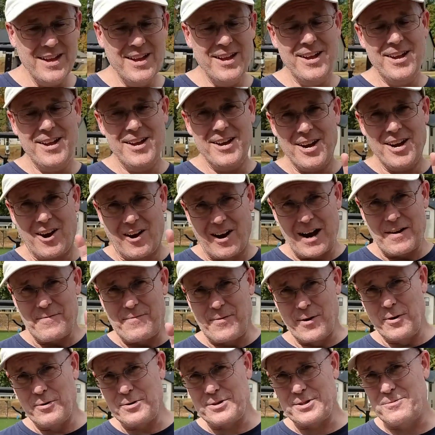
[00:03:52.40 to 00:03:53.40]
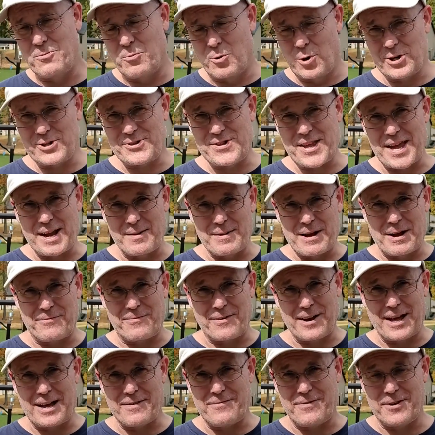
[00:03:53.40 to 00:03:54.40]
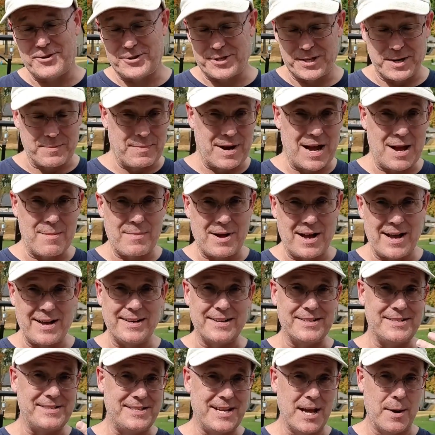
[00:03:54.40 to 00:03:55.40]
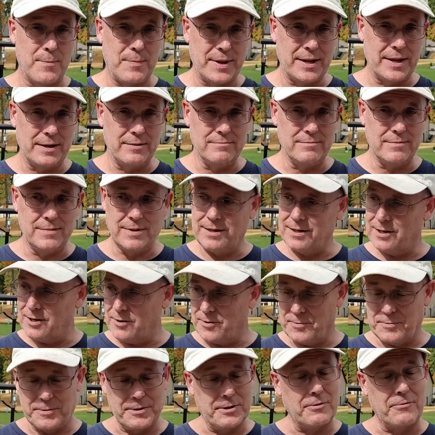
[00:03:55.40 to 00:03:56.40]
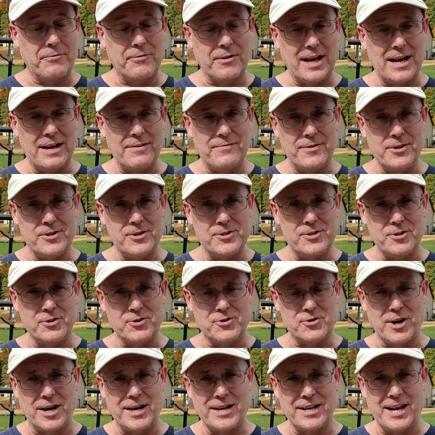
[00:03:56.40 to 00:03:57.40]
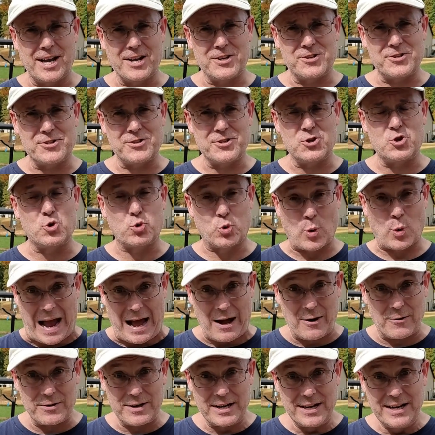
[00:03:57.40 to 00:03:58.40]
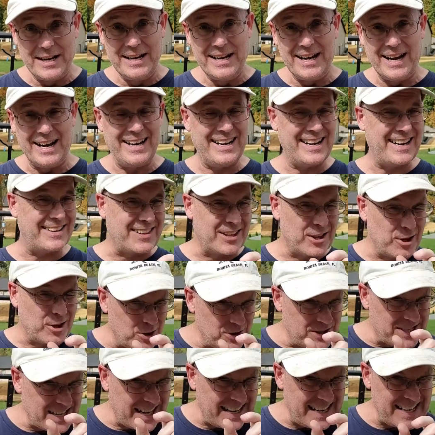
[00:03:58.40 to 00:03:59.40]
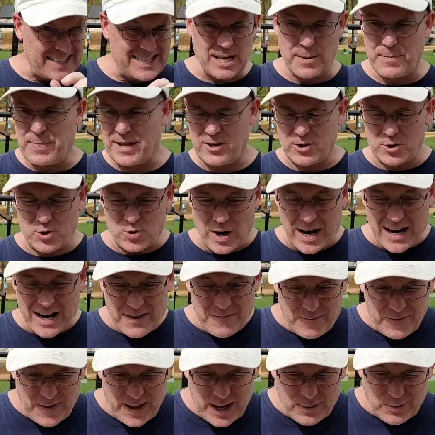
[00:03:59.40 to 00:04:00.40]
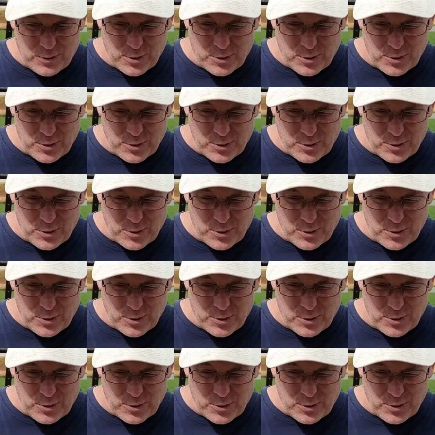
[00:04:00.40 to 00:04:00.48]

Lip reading: All right, folks, the worst thing about fly fishing in my mind is tippet. You know, when you're fly fishing, you're trying to catch trout, and you got the little tiny tippet, and you're trying to fit it through the